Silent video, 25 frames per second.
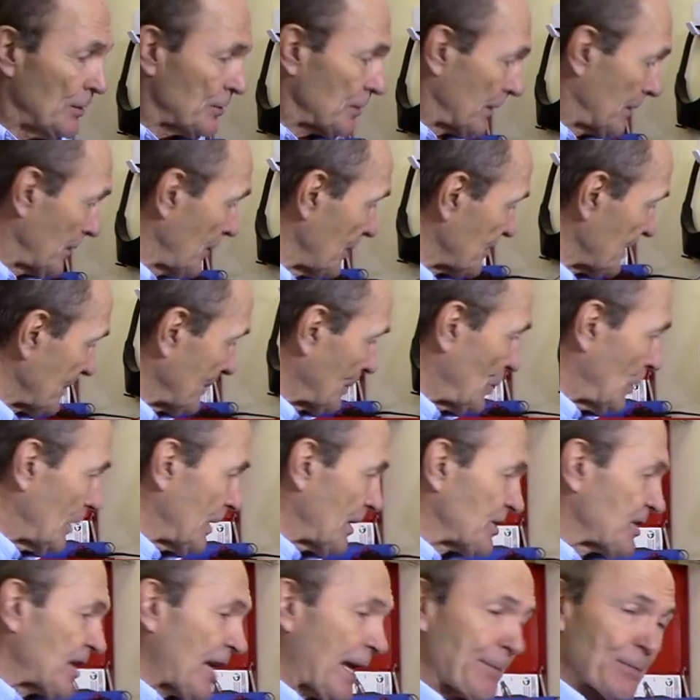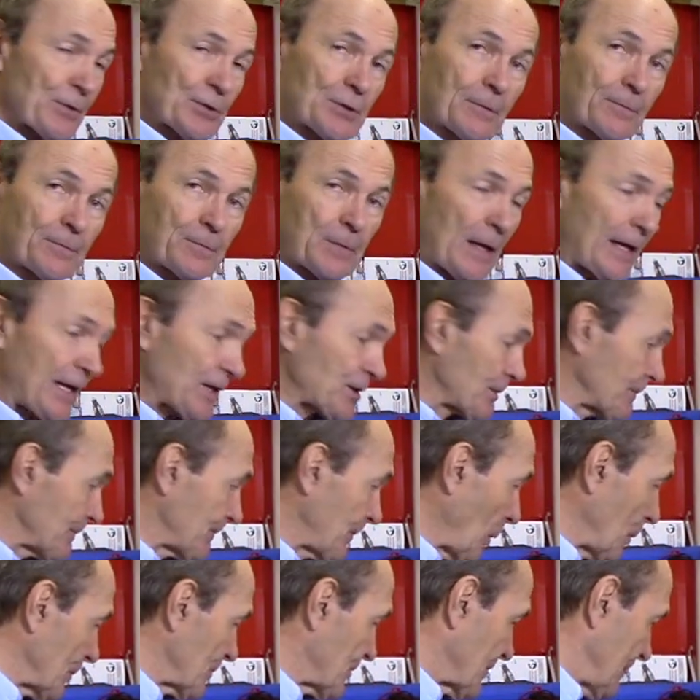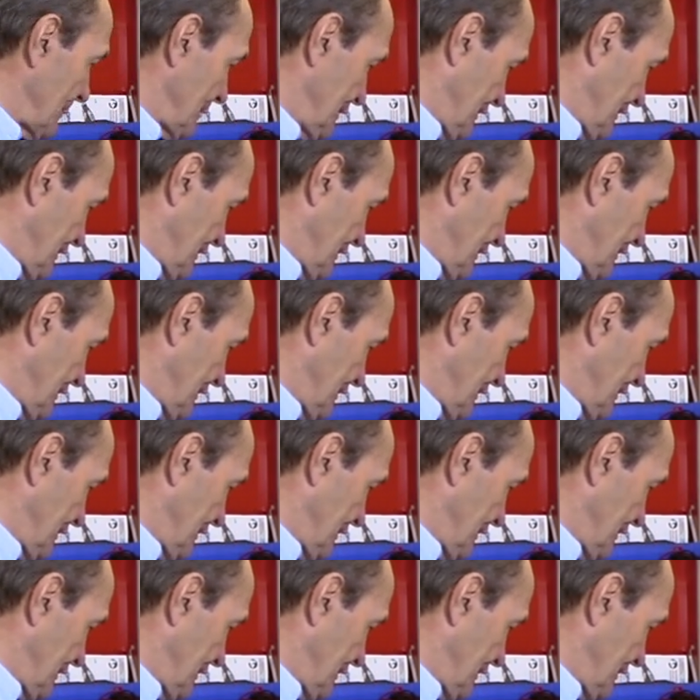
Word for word: So there's some good examples of flags and floats.